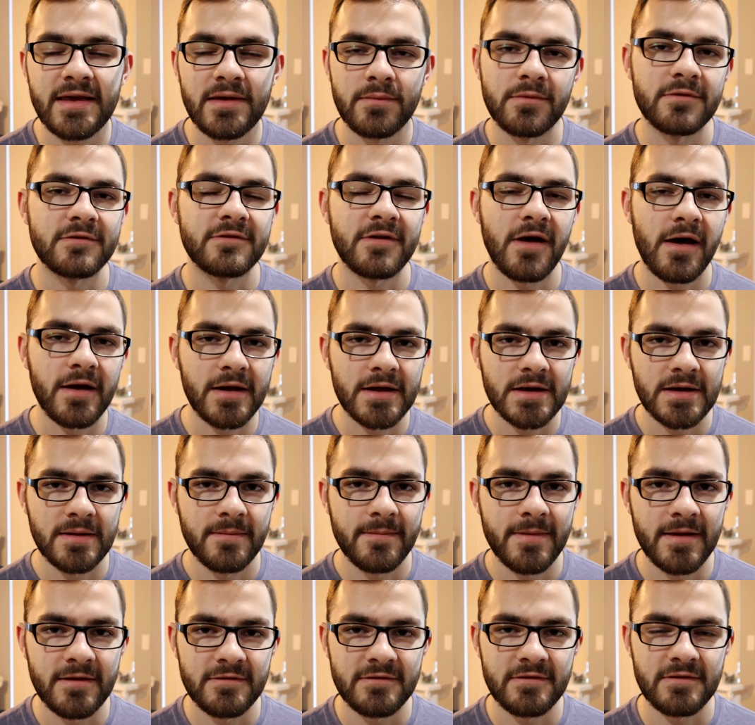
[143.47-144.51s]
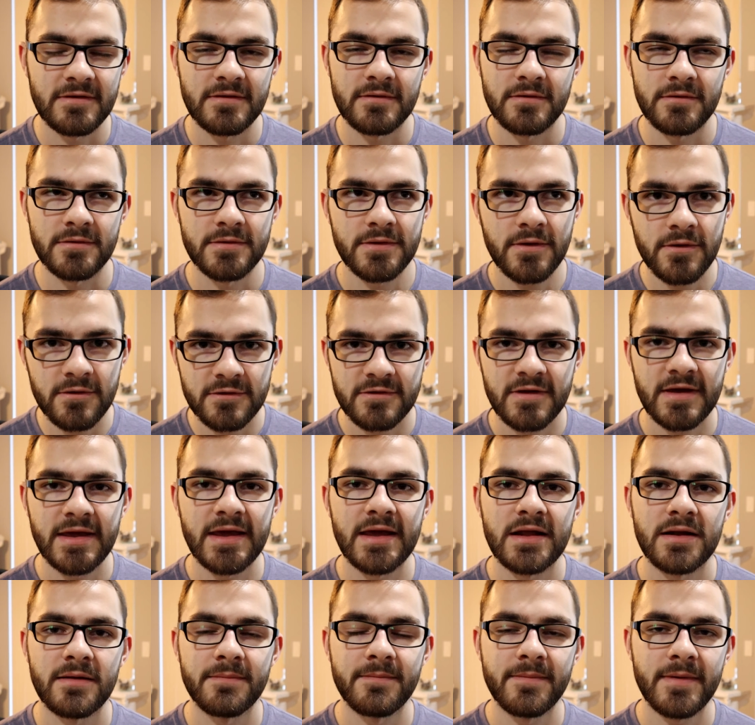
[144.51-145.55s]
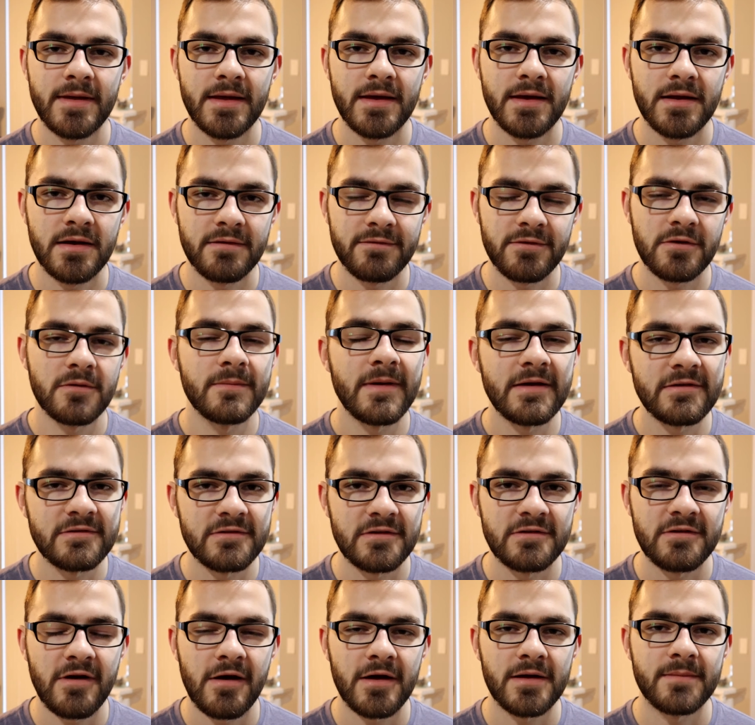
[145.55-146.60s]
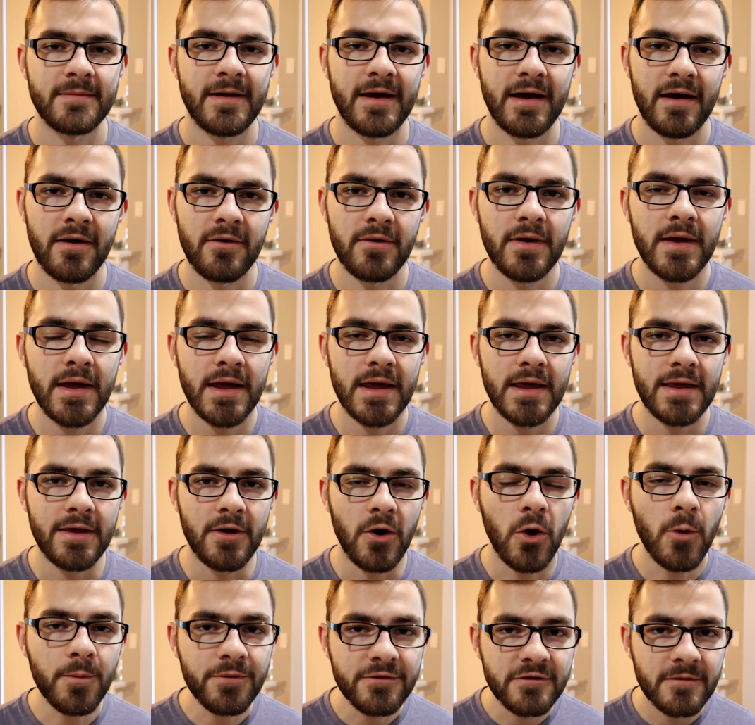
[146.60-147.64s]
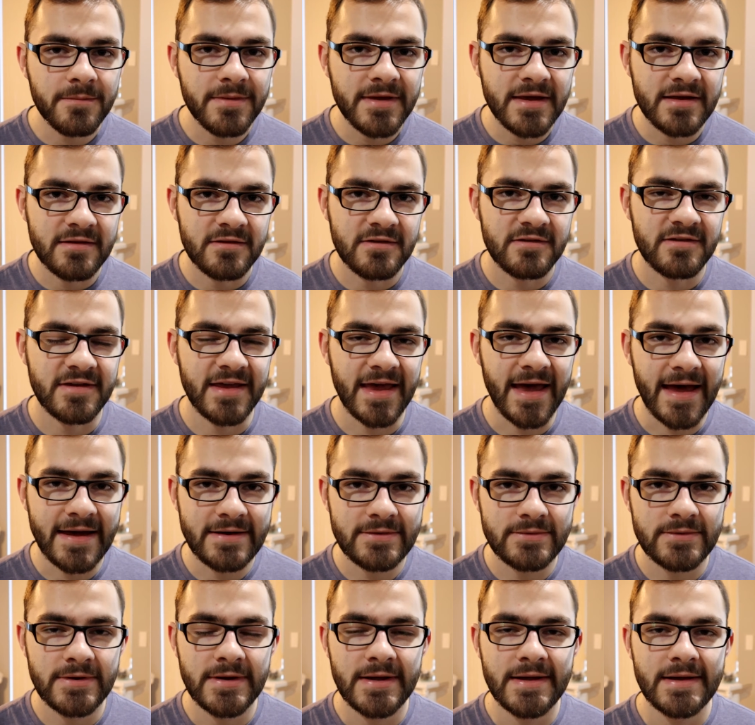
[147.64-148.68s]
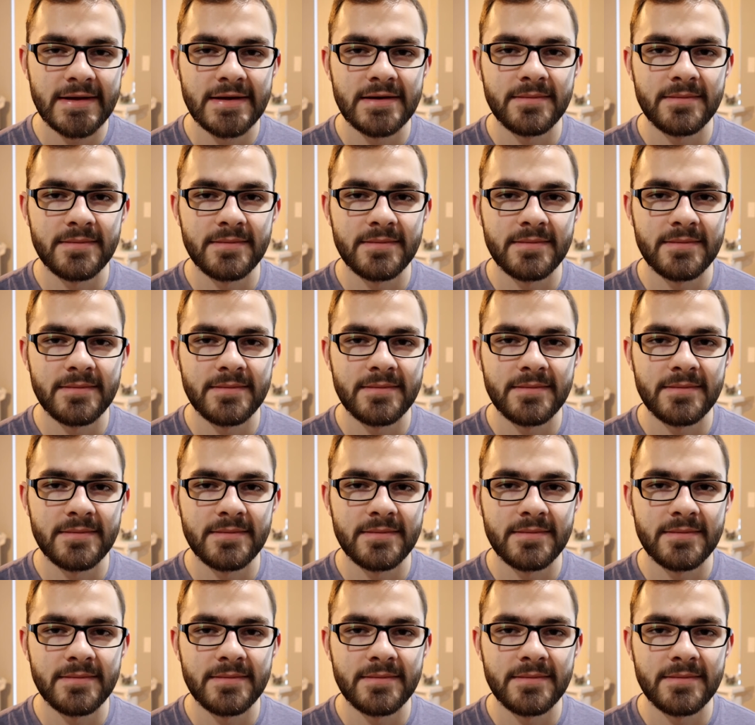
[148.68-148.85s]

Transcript: He was talking to Thursday, he had an interview basically talking about how he hopes to be in Seattle,